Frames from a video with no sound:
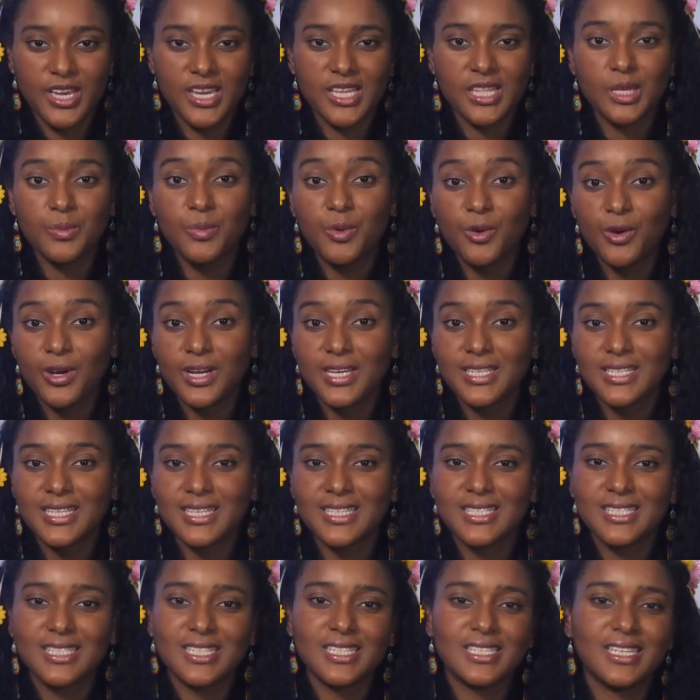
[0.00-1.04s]
The point
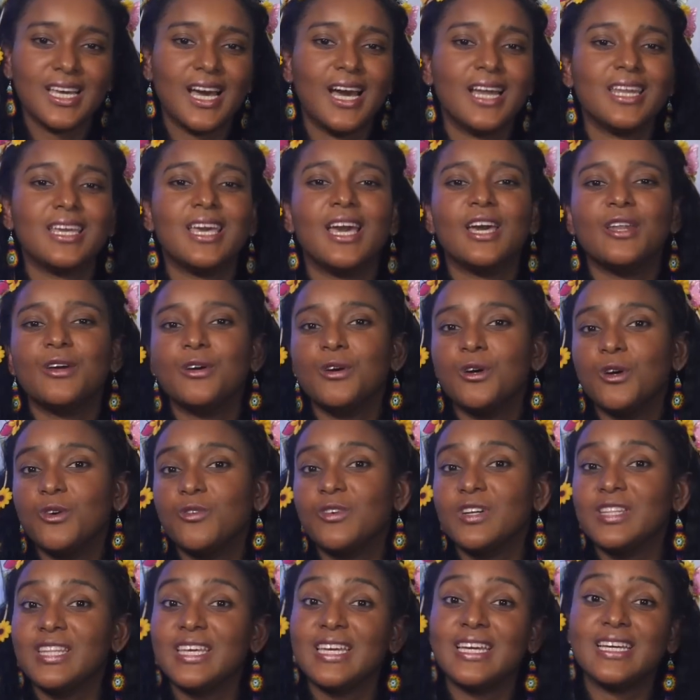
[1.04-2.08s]
is to not get
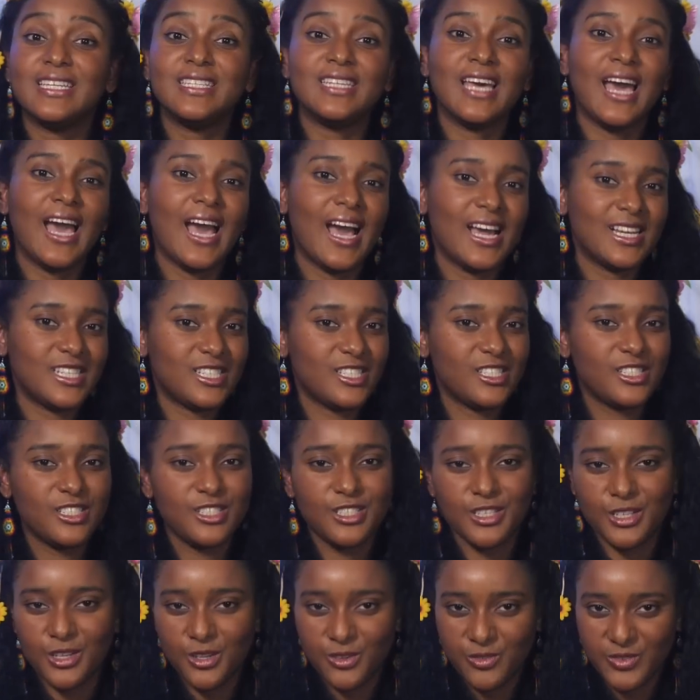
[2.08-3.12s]
overly attached
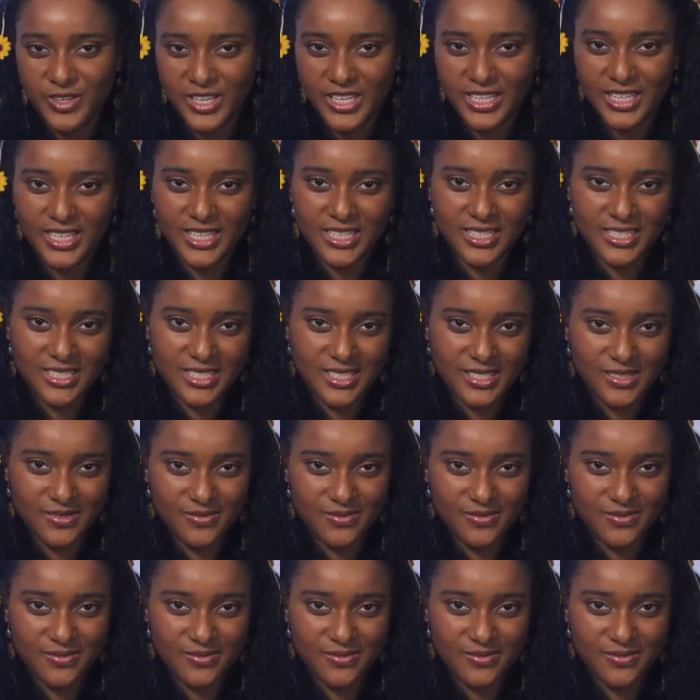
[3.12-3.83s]
to your feelings.